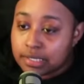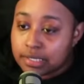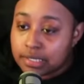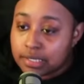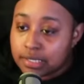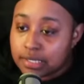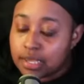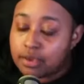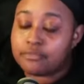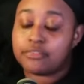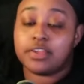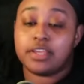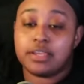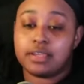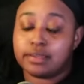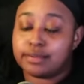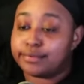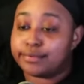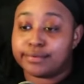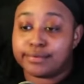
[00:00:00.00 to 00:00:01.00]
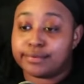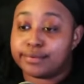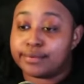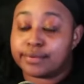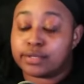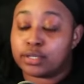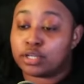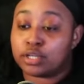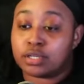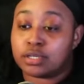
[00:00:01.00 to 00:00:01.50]
if he
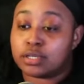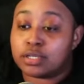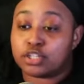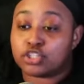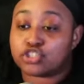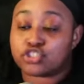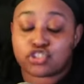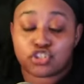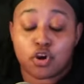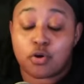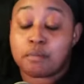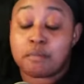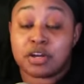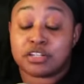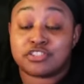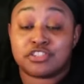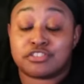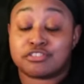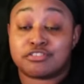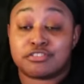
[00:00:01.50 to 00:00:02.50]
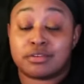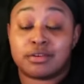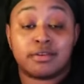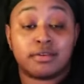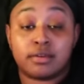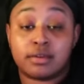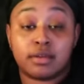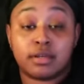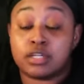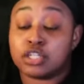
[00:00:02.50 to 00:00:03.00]
so much as
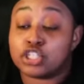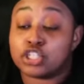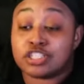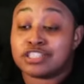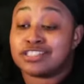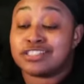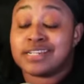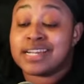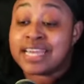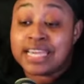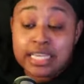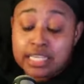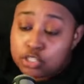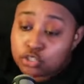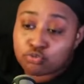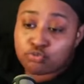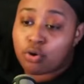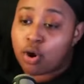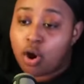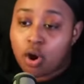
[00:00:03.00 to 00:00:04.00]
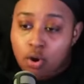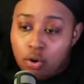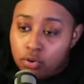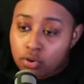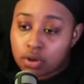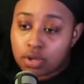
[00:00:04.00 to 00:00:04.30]
sneeze wrong